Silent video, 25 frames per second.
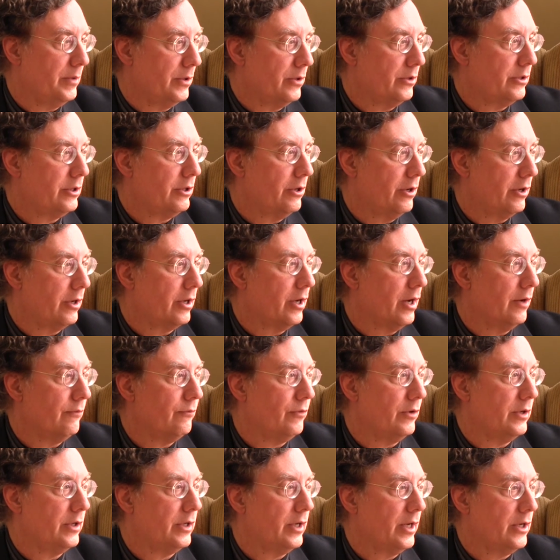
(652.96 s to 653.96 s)
military
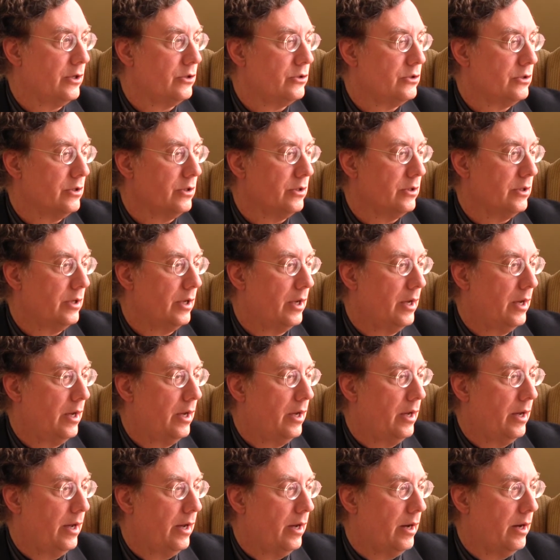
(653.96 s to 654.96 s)
confrontation
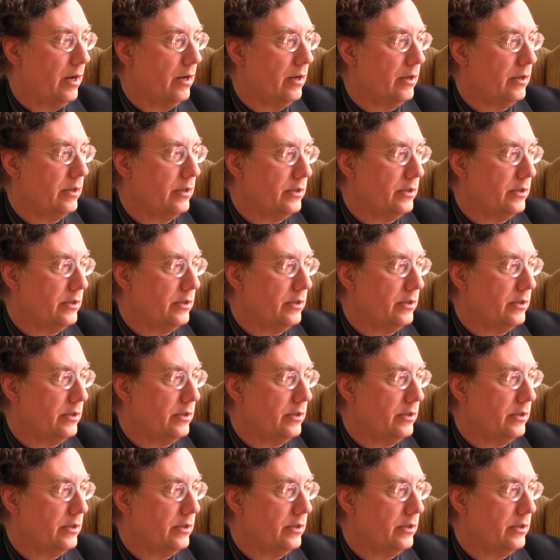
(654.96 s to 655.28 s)
uh,